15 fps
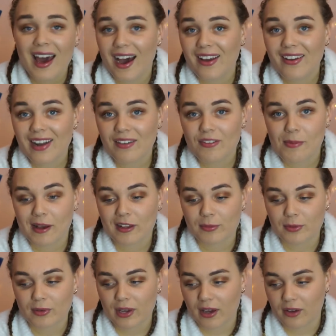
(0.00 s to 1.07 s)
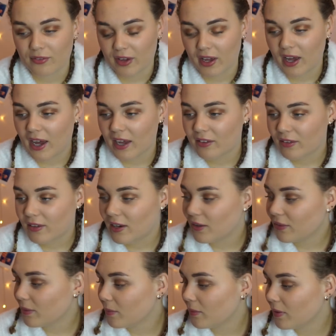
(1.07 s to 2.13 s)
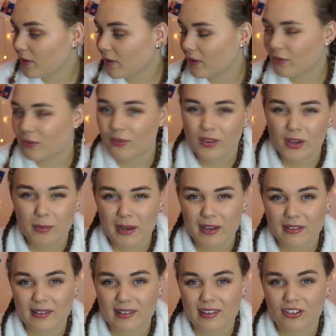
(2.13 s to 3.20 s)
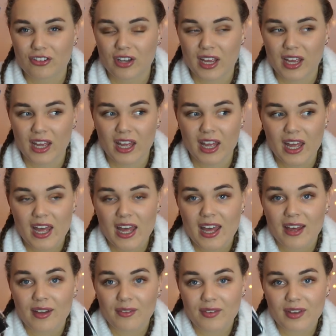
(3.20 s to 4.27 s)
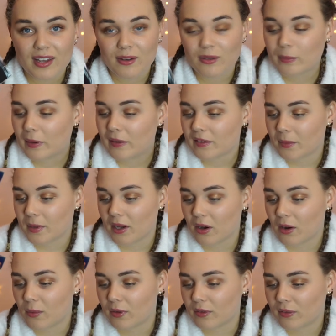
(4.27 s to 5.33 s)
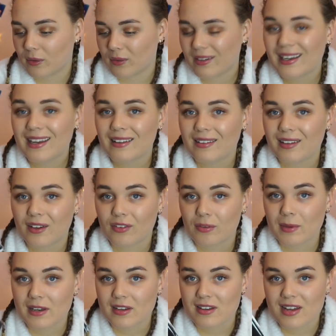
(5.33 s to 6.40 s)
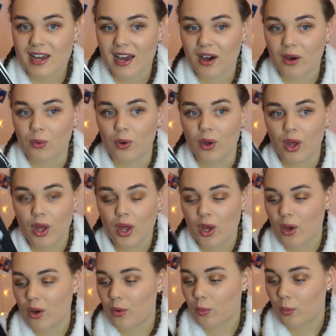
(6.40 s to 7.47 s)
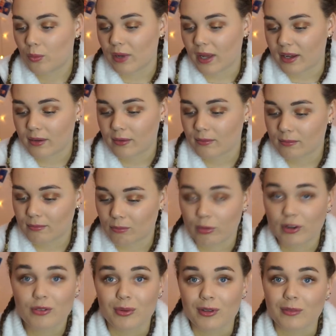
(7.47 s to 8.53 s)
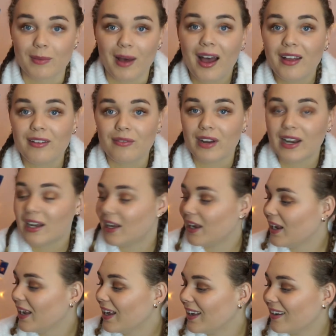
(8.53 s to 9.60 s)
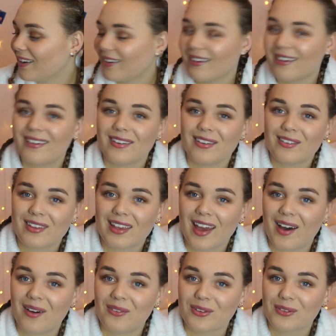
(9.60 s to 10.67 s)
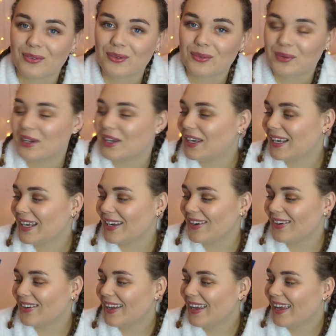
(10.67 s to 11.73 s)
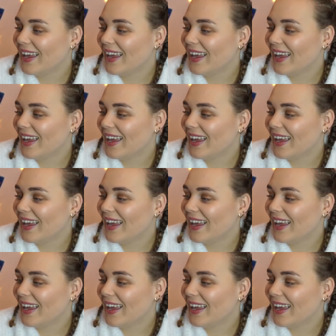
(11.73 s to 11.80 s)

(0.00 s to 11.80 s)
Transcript: I don't have a passport cover, and seeing as I'm going to a few places this year, I figured it was about time I got one, so it's easier for me to tell like which one's mine really. And oh, it's a cat one, so it's really cute.